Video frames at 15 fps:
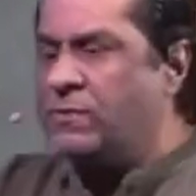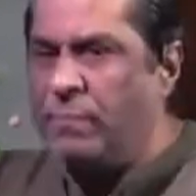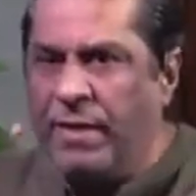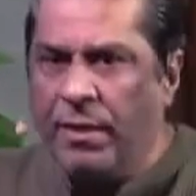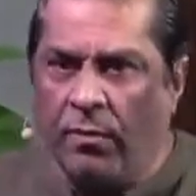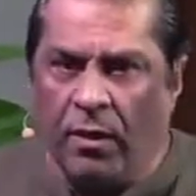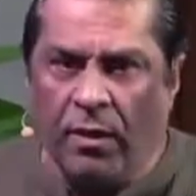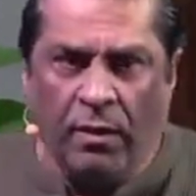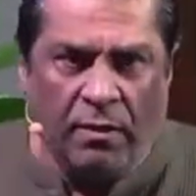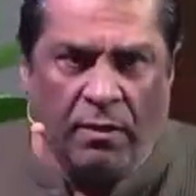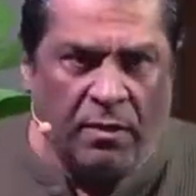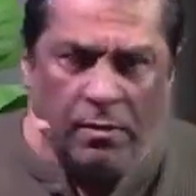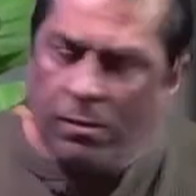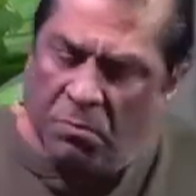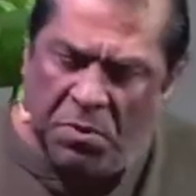meal all?
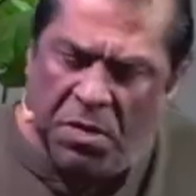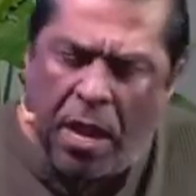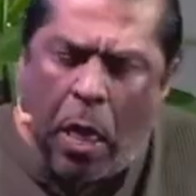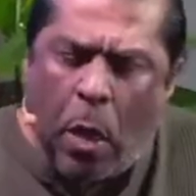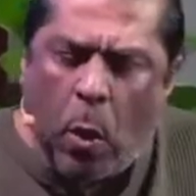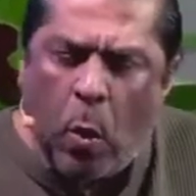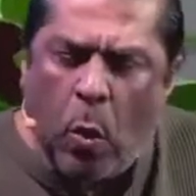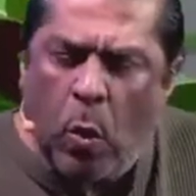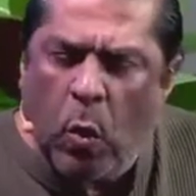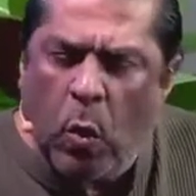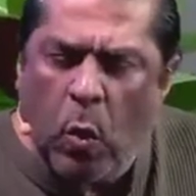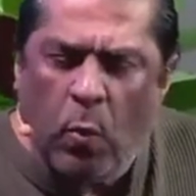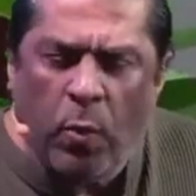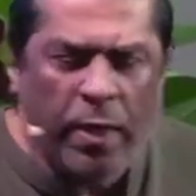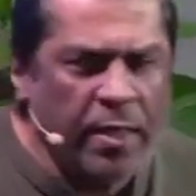No.
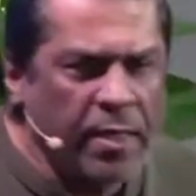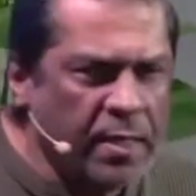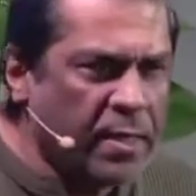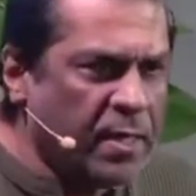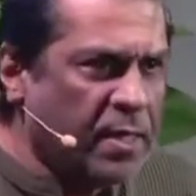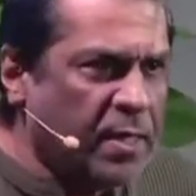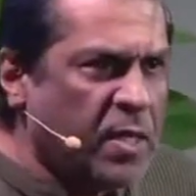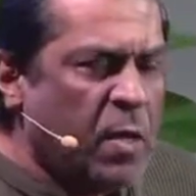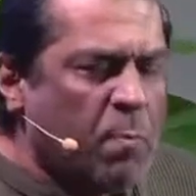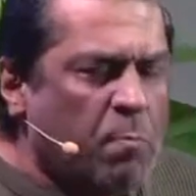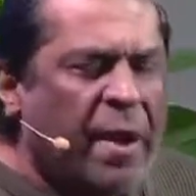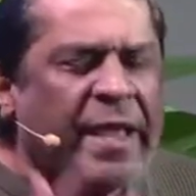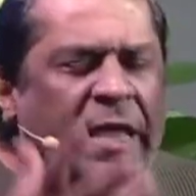My